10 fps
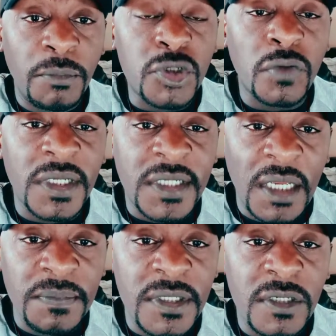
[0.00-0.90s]
Most of the
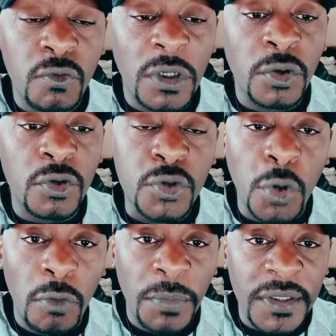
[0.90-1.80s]
times, your
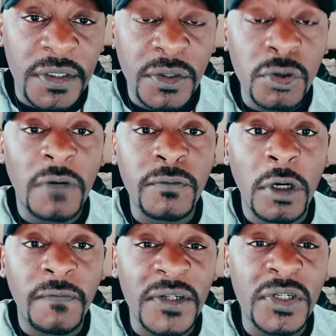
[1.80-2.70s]
soulmate, you
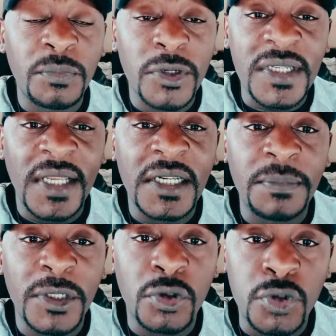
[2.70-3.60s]
have actually most likely
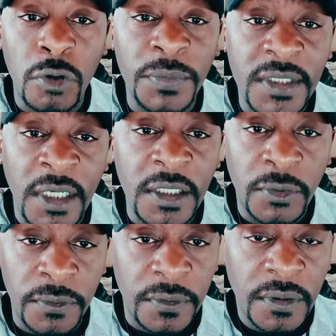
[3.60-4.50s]
met your soulmate earlier
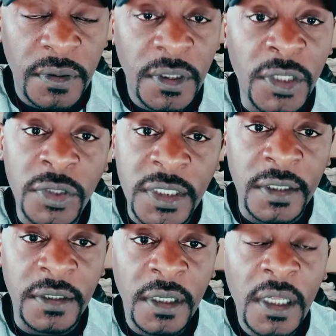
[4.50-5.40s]
on in your journey.